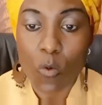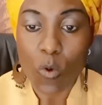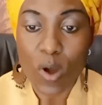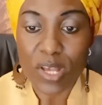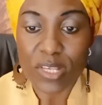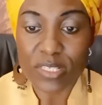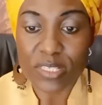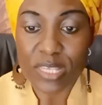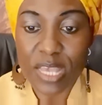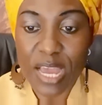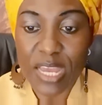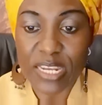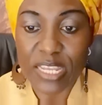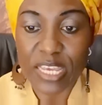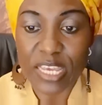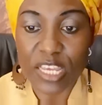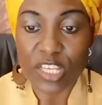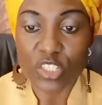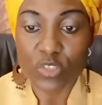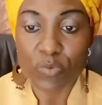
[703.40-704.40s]
Once an
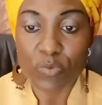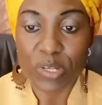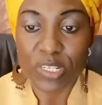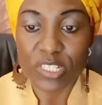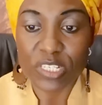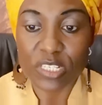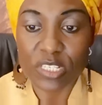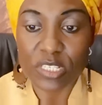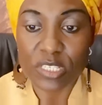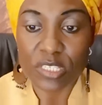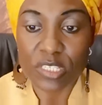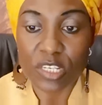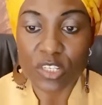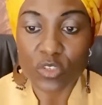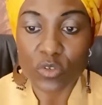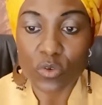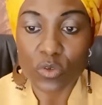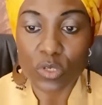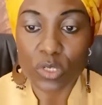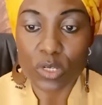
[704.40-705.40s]
engagement is
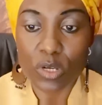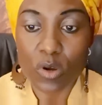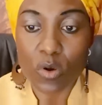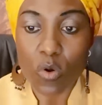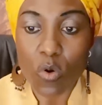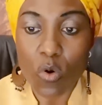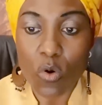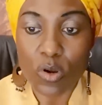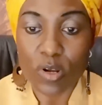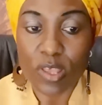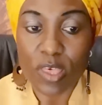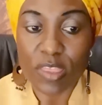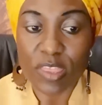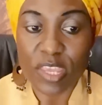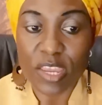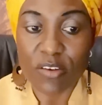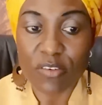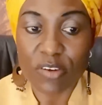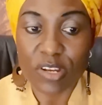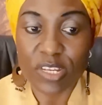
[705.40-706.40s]
settled on,
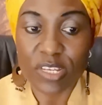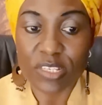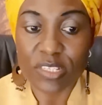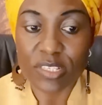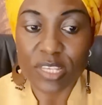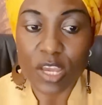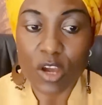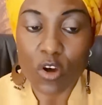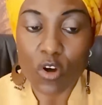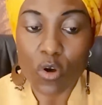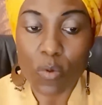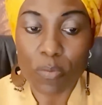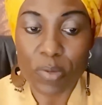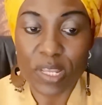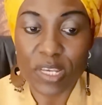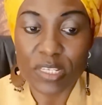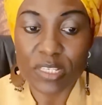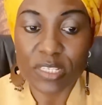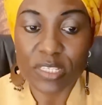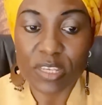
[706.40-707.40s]
there is a
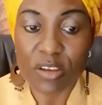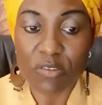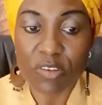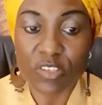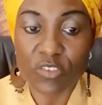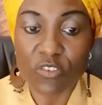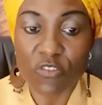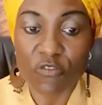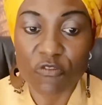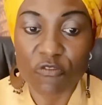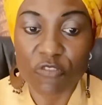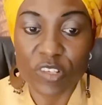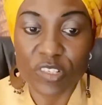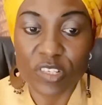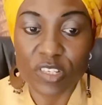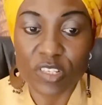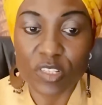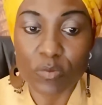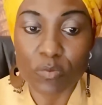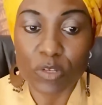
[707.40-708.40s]
complex series of
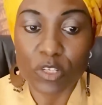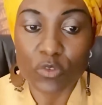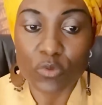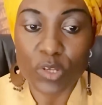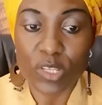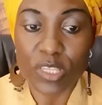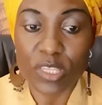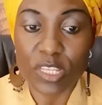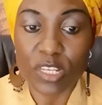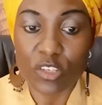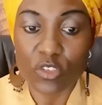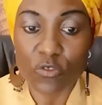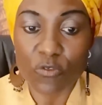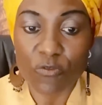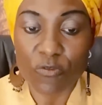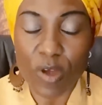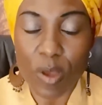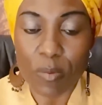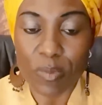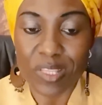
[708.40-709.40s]
visits between the
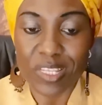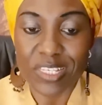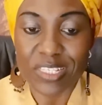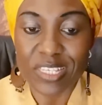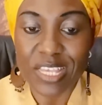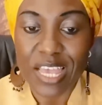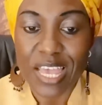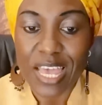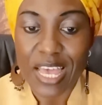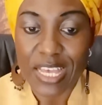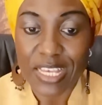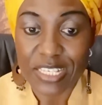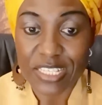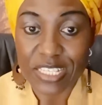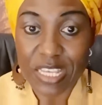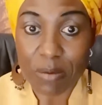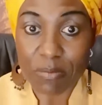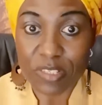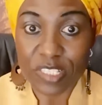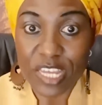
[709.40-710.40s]
two families.
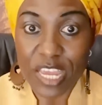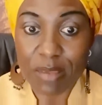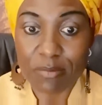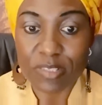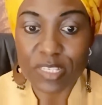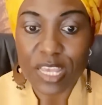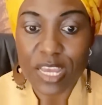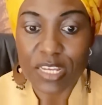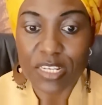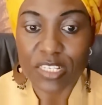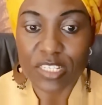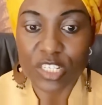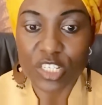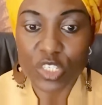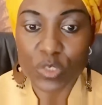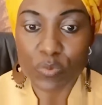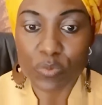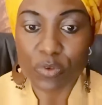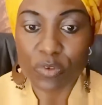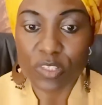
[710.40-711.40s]
Sometimes
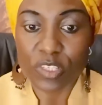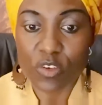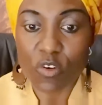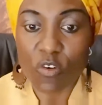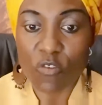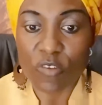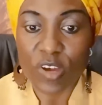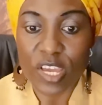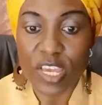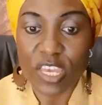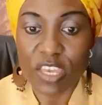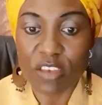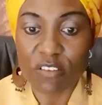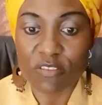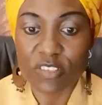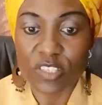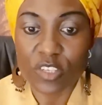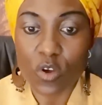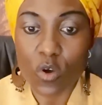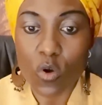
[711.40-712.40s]
Disputes over
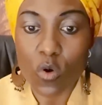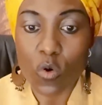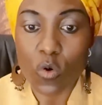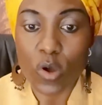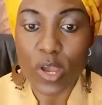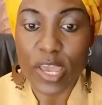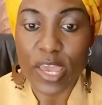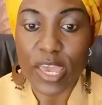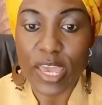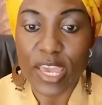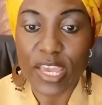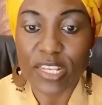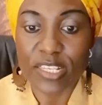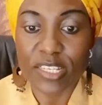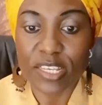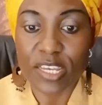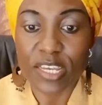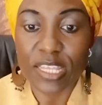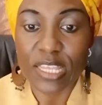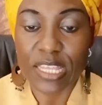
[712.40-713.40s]
gifts or
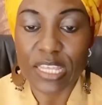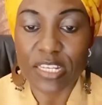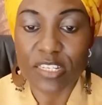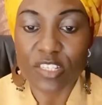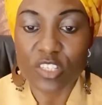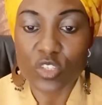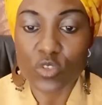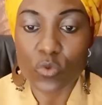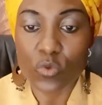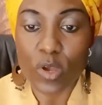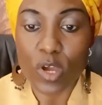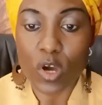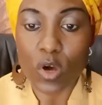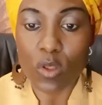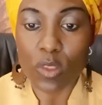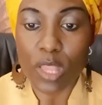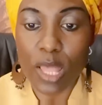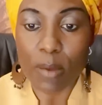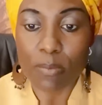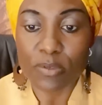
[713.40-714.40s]
ethic leads to a
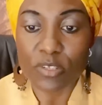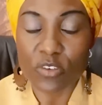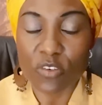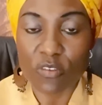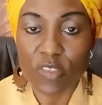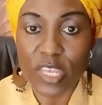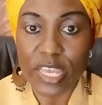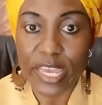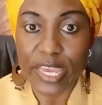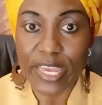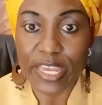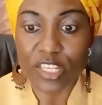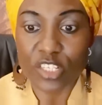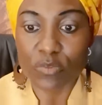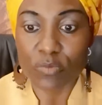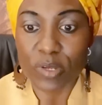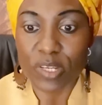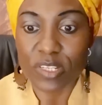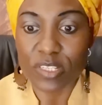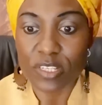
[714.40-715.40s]
collapse of the
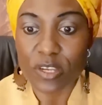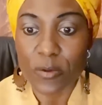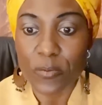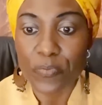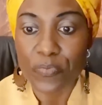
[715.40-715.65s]
engagement.